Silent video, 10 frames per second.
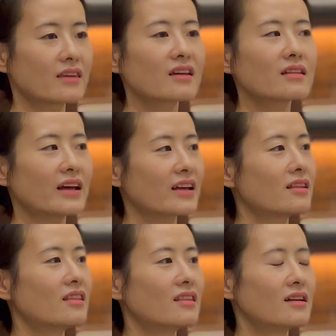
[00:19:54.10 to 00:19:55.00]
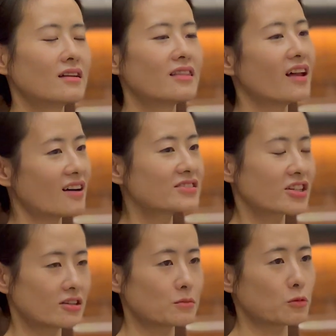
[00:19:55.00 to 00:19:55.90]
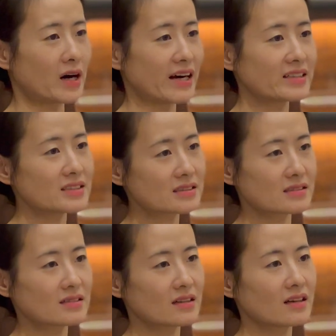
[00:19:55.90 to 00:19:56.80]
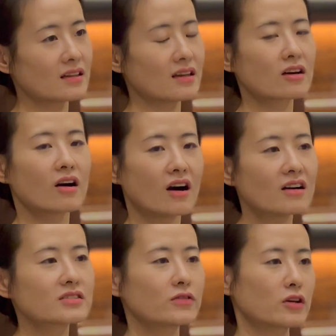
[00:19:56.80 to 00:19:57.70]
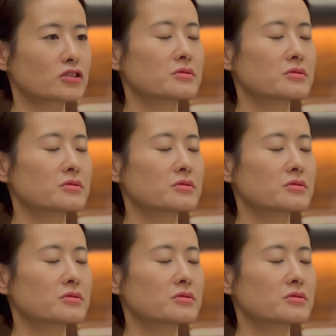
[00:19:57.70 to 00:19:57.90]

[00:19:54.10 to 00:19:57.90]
think like long-term wise, the cost for